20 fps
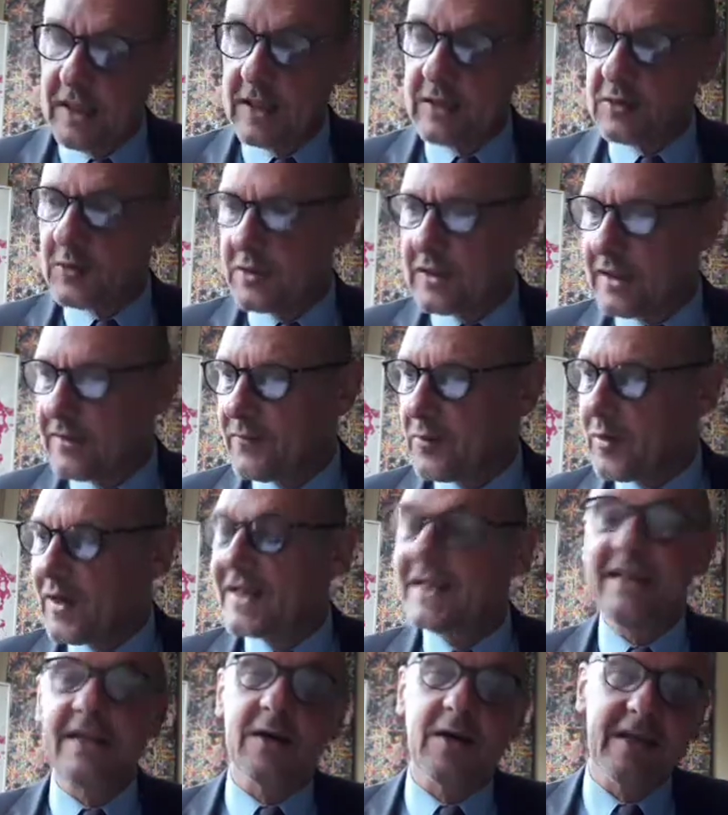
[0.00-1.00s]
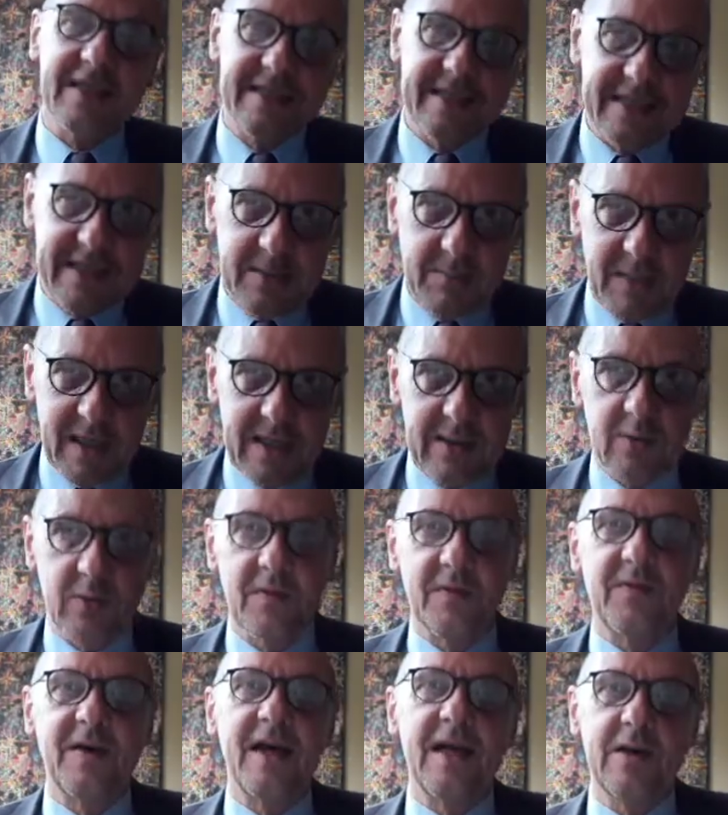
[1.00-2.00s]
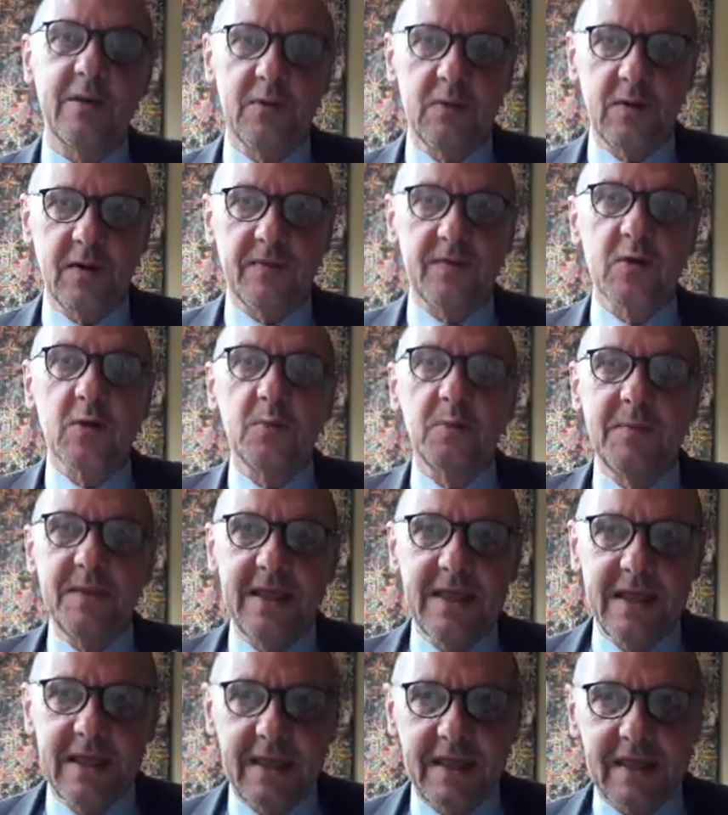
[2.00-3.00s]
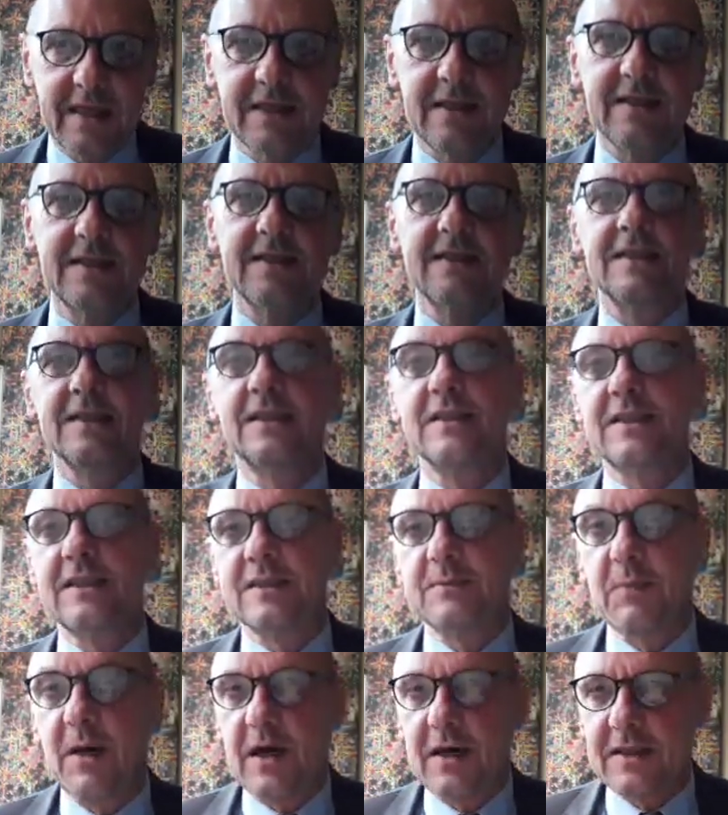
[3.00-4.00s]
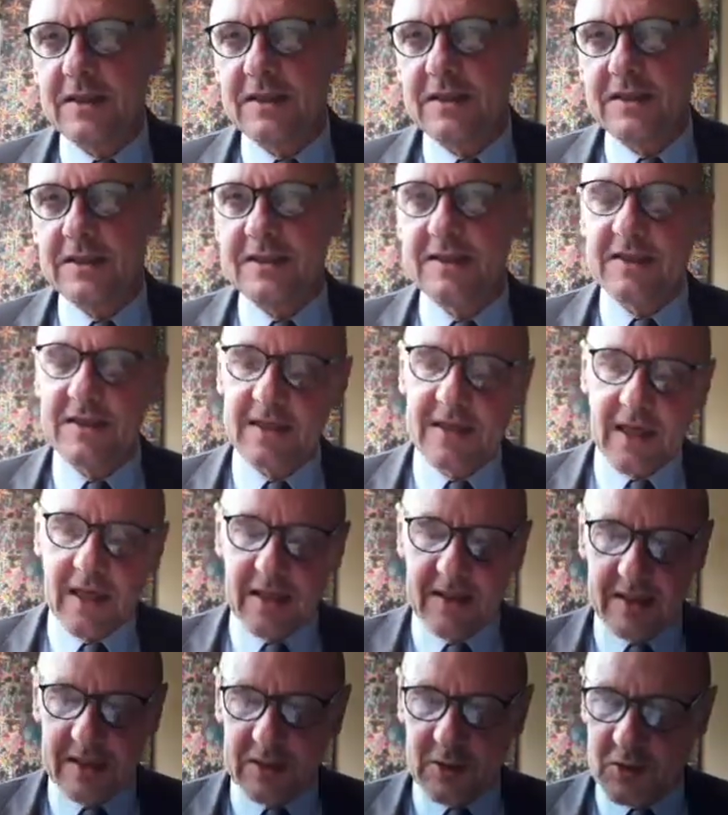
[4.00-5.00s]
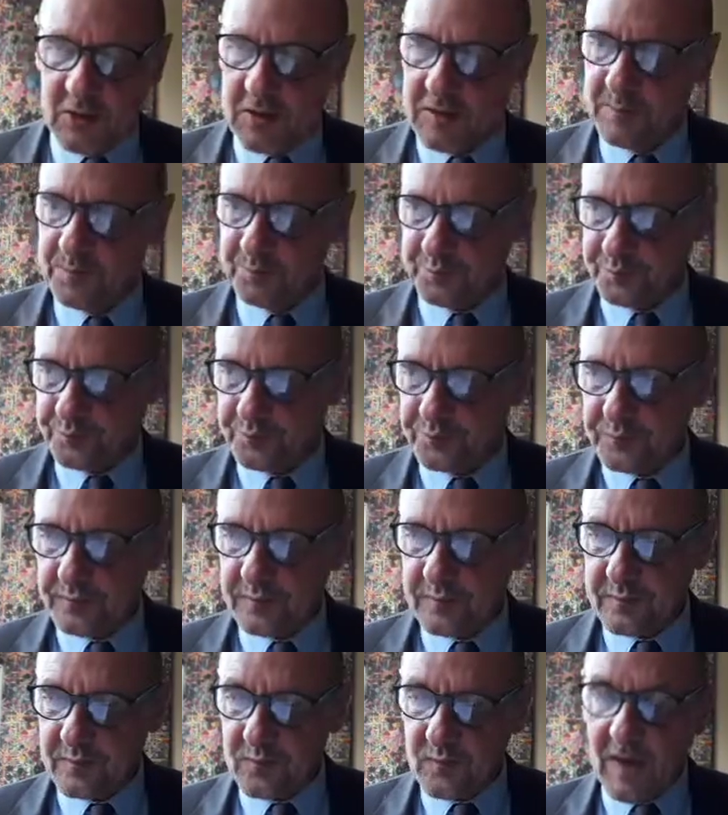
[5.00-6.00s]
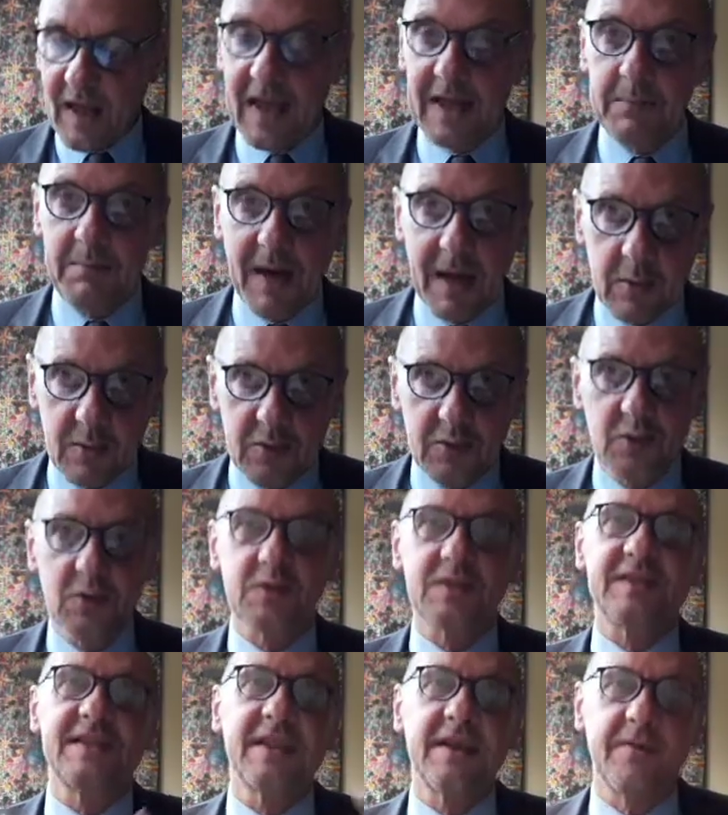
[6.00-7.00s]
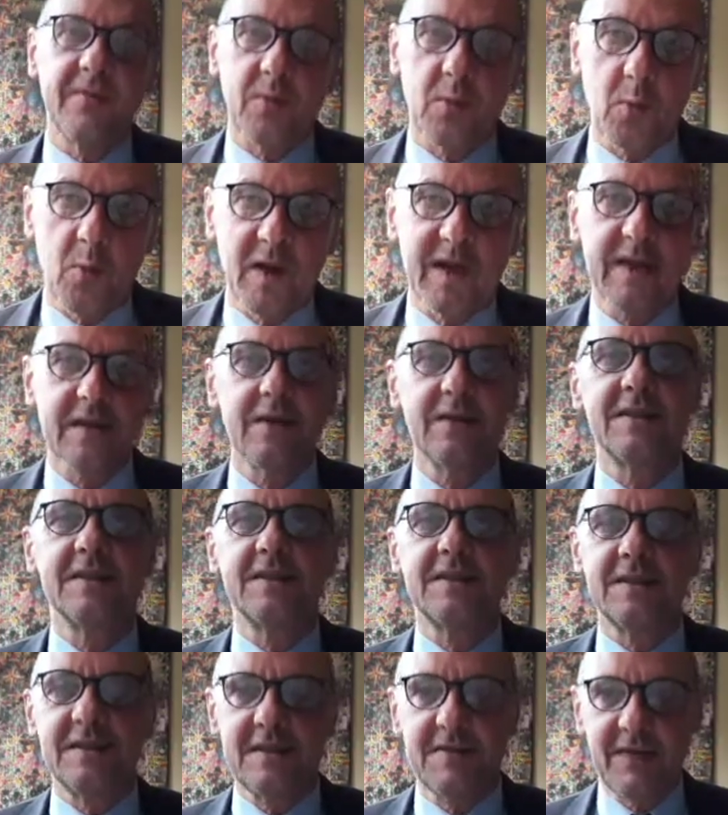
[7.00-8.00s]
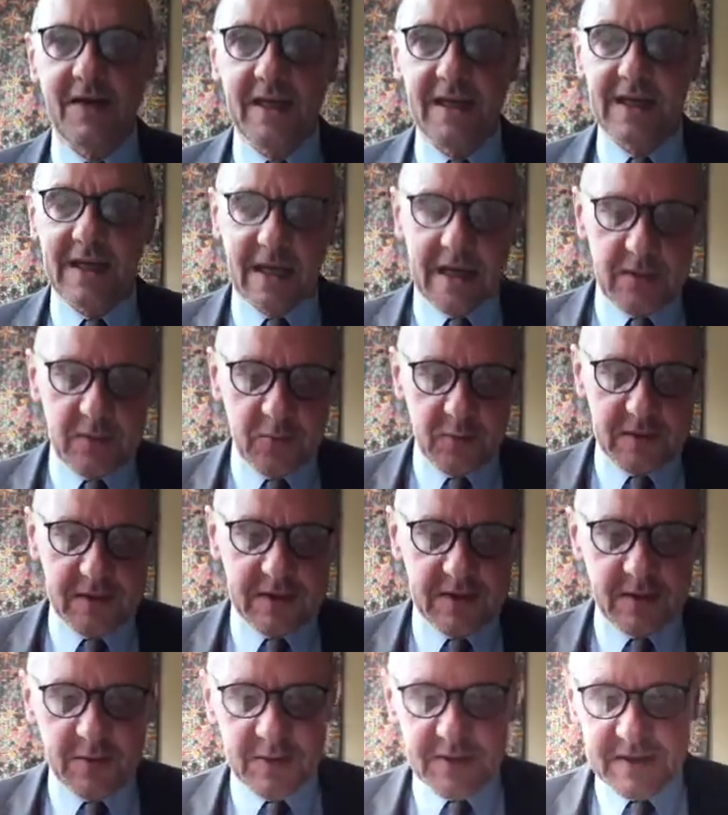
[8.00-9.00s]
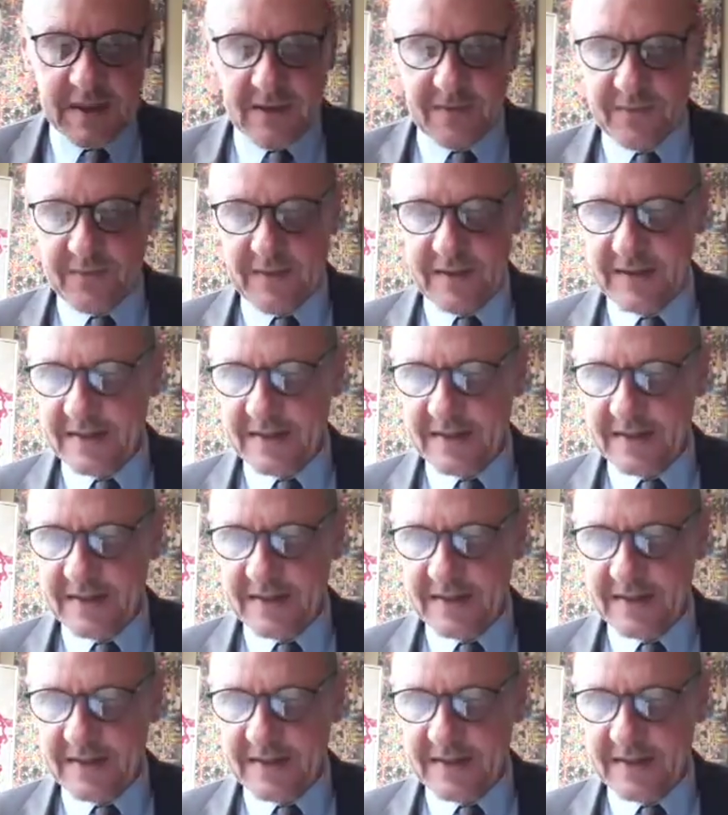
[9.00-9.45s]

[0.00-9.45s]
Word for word: So never underestimate the value of your being in this, in this body, in this incarnation and bow to yourself, awaken this divine light within yourself.